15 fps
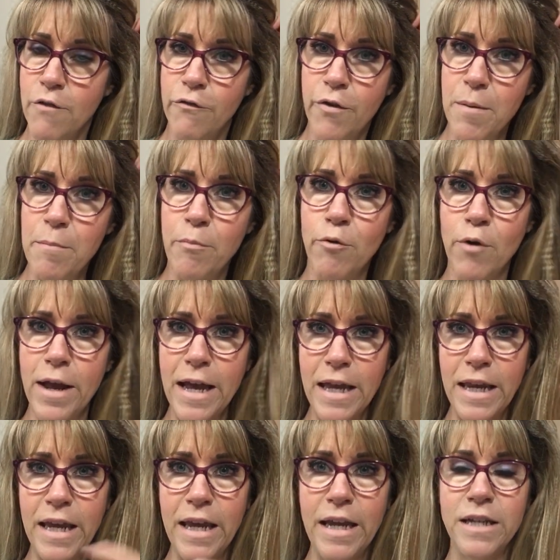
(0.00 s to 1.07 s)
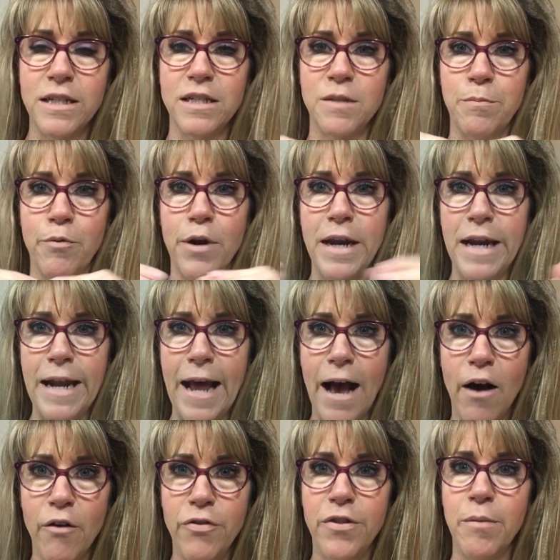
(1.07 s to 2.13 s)
from braiding to spreading
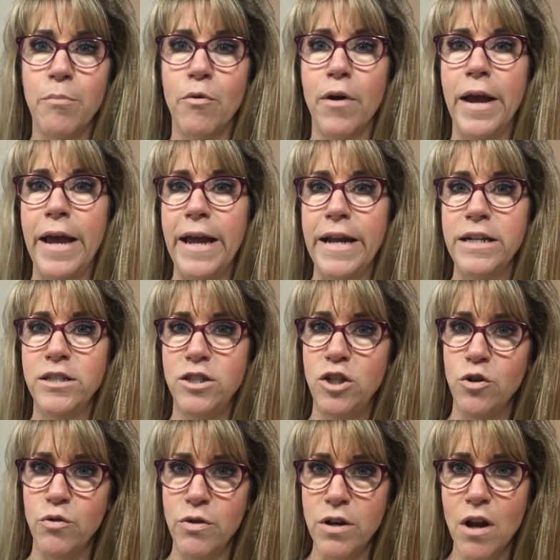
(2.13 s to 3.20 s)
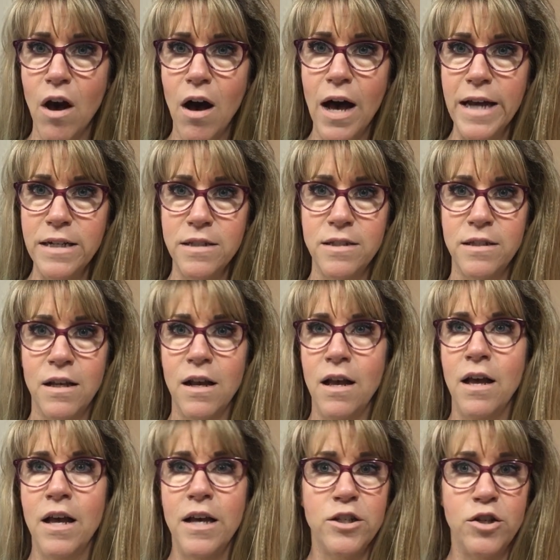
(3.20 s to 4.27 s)
out the braids to knots
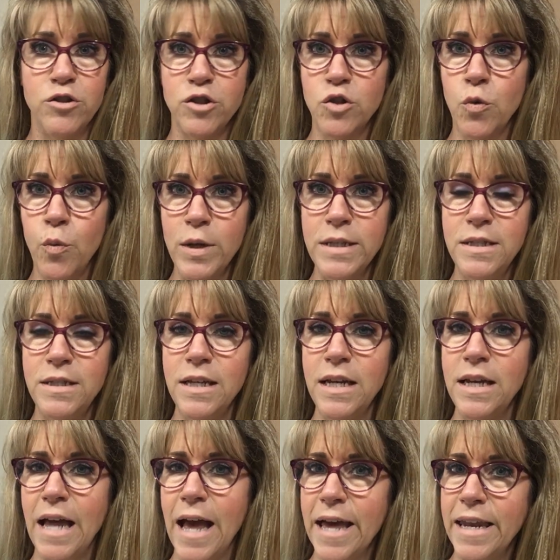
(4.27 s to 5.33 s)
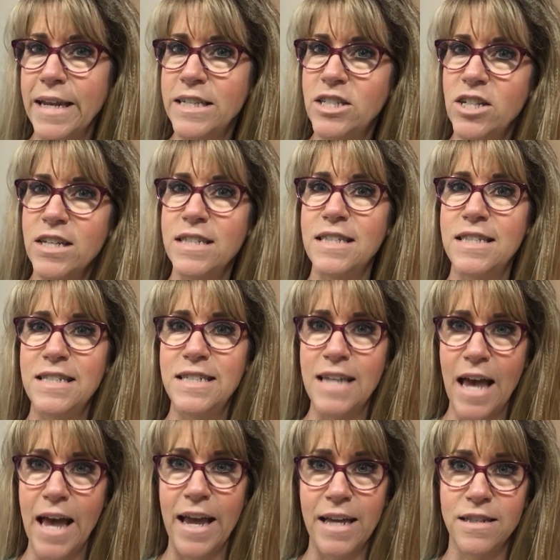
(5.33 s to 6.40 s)
to twisting, and it just
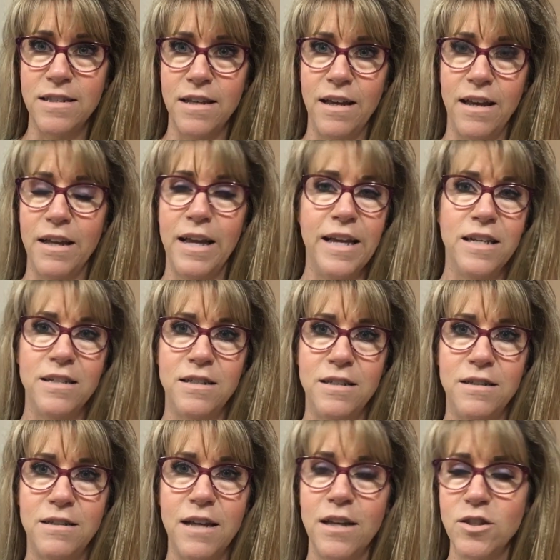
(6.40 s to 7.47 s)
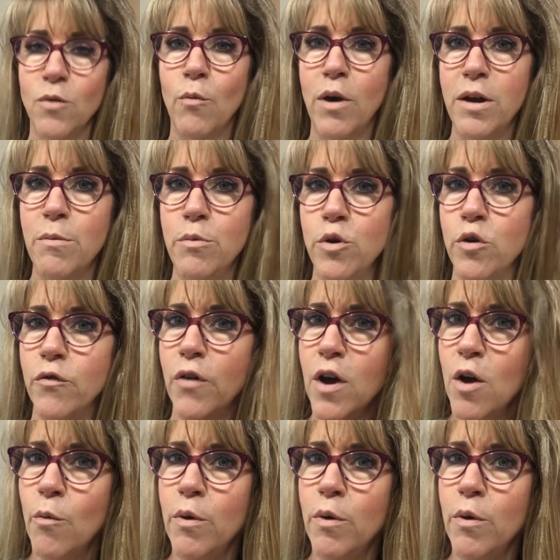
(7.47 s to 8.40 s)
stays. It doesn't want to move.